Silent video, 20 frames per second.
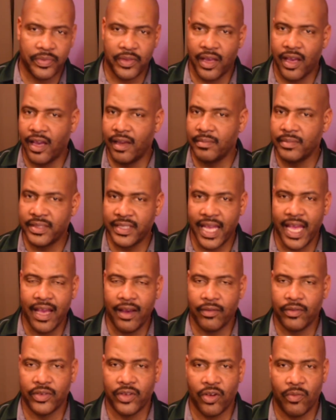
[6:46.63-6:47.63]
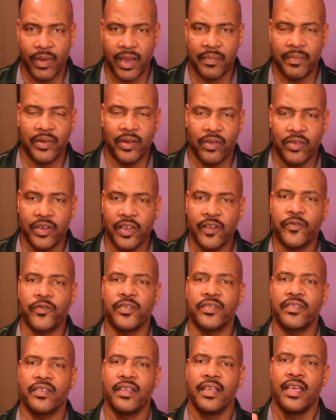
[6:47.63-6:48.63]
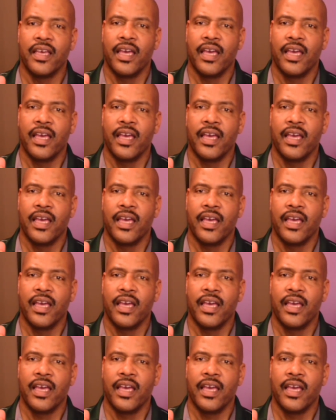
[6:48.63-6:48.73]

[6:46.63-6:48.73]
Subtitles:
thumbs down, don't make me no difference.